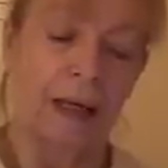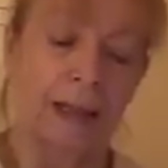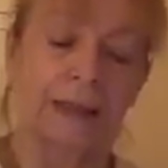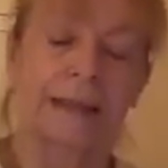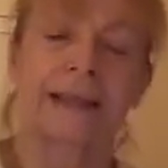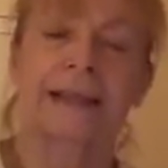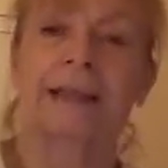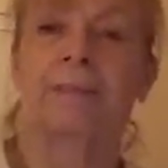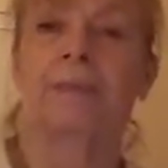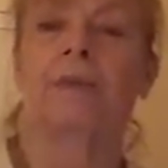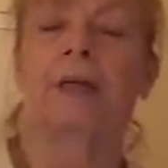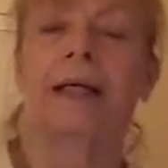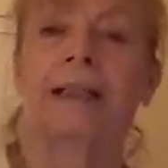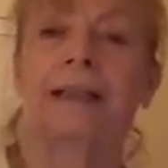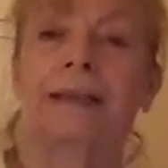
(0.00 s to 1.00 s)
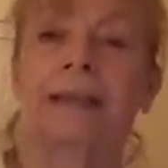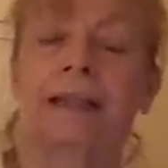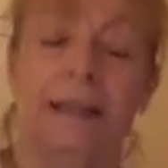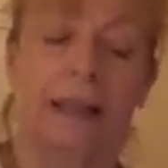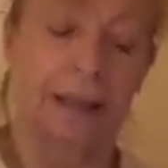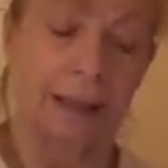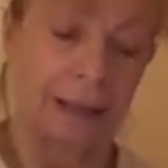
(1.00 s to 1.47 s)
and
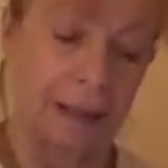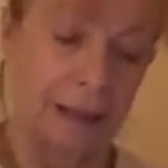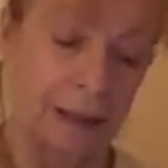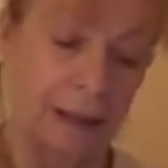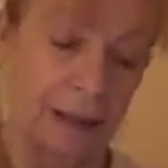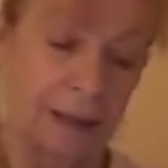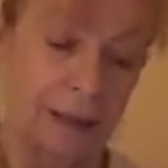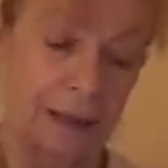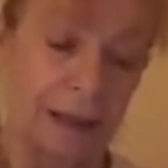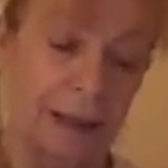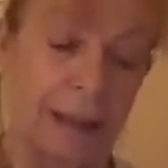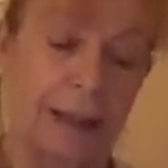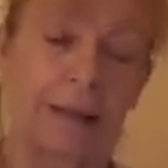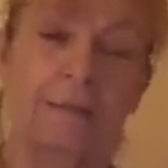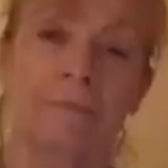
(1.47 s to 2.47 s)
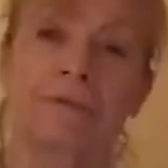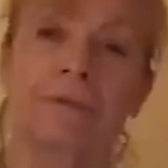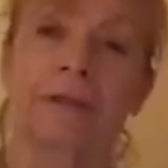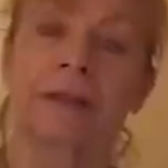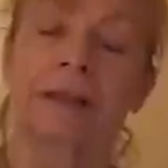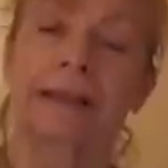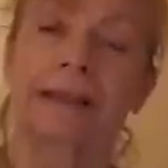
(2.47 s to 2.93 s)
separating
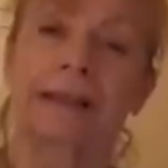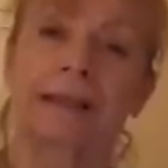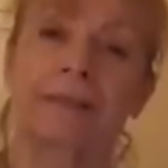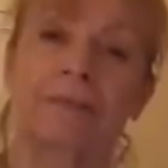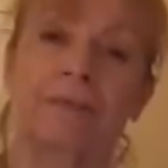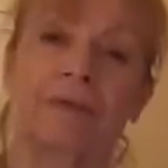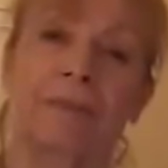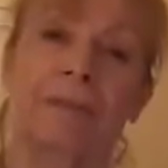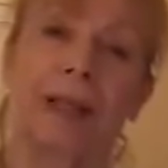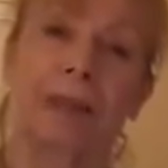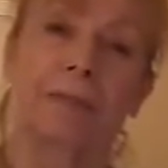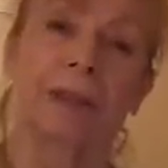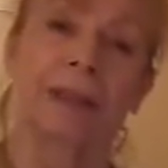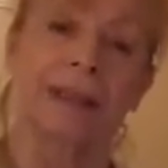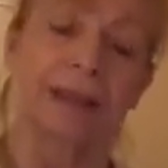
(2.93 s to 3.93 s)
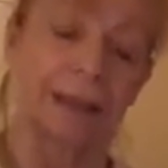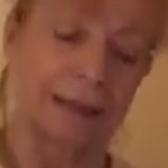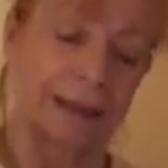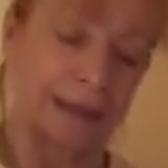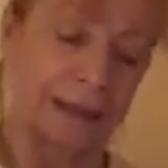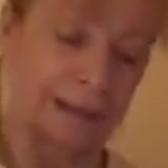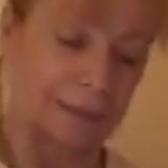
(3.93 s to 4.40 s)
infants from their
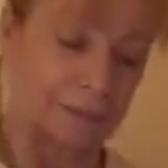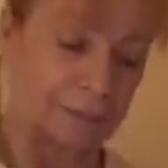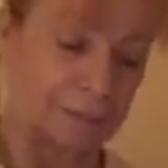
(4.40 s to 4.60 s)
mothers.